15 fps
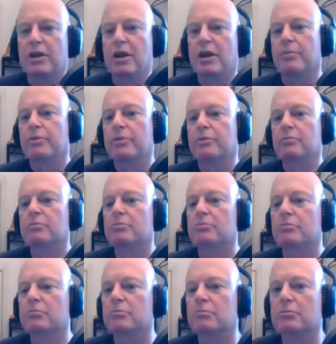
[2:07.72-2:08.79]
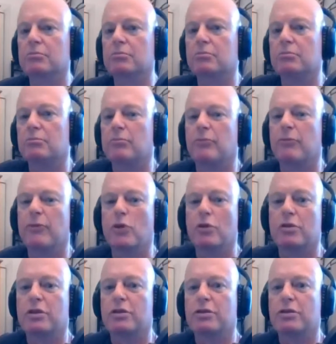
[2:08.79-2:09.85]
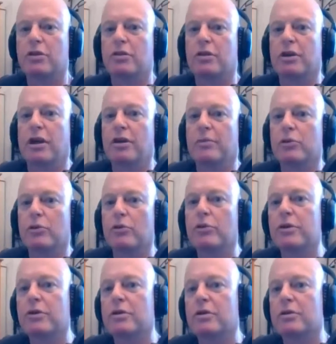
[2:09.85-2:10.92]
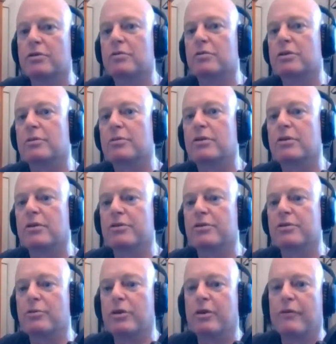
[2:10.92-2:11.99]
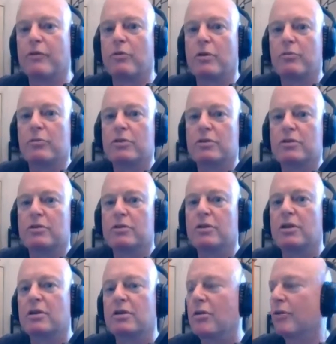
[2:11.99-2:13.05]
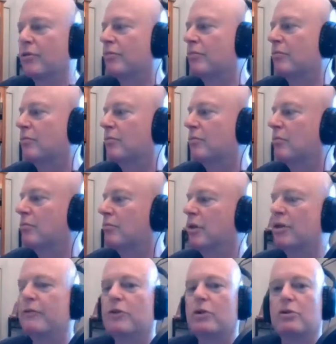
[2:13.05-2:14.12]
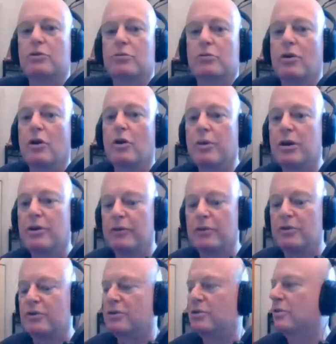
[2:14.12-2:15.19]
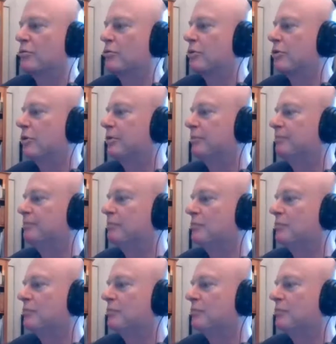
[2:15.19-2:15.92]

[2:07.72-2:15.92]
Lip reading: up virtually totally unemployed, and I saw some of those where everyone was on benefits or no benefits and not working.